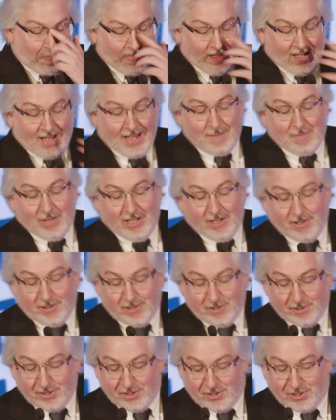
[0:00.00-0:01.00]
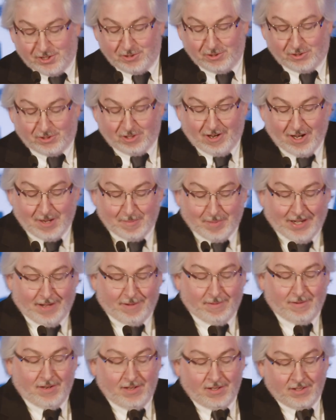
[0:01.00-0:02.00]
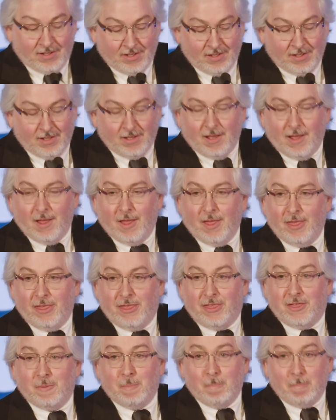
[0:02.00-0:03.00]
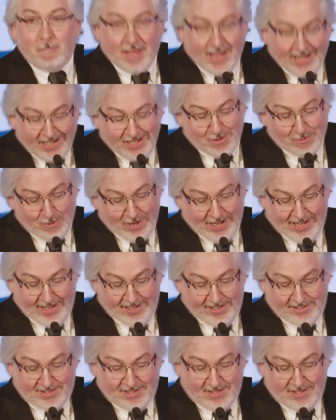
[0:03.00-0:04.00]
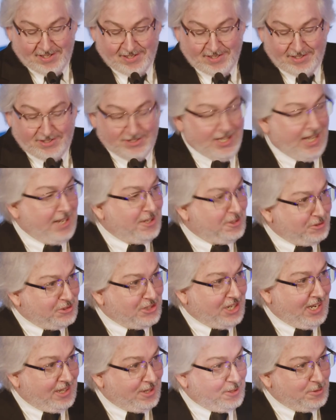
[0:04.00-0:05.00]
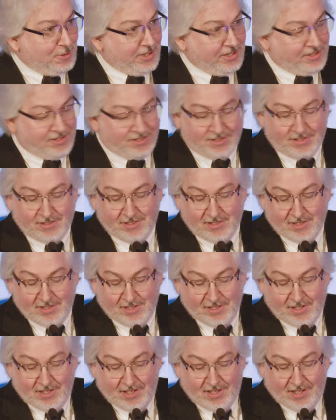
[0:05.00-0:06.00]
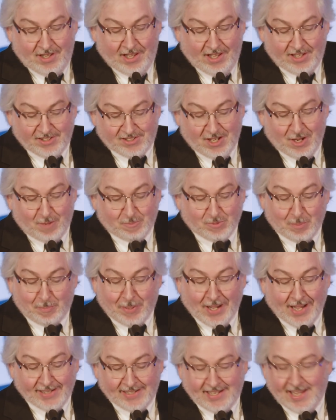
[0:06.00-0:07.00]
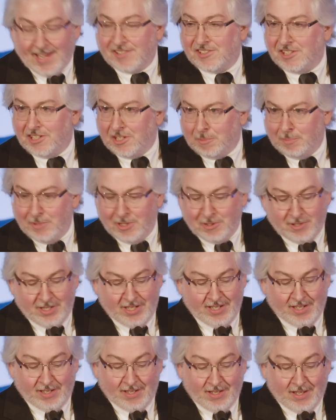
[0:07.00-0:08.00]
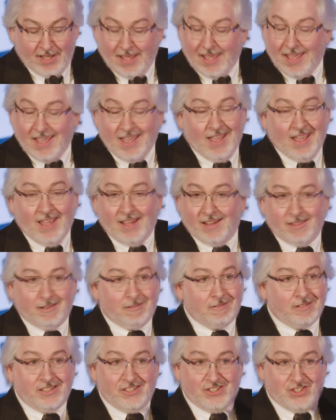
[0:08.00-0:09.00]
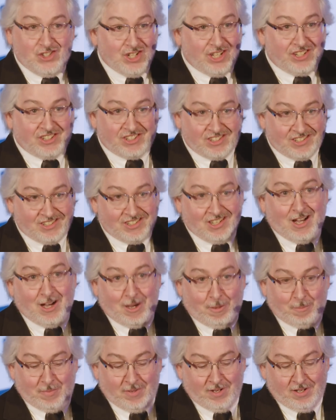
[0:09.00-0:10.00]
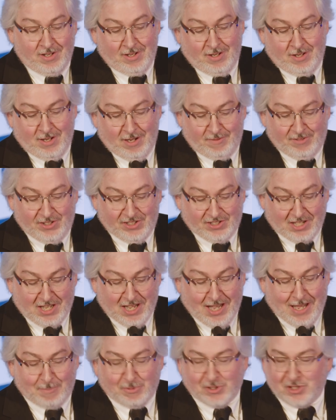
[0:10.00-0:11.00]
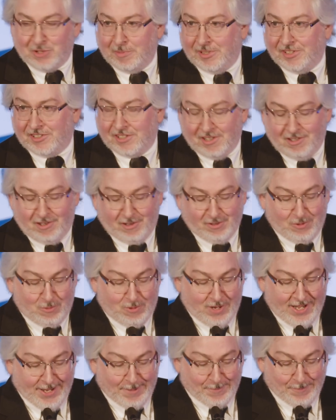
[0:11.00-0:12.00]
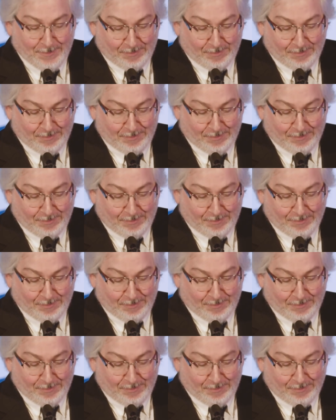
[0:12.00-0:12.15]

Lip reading: I'm here to talk about the many ways Daniel J. Lewis has helped the podcasting community and literally just some of his accomplishments along the way.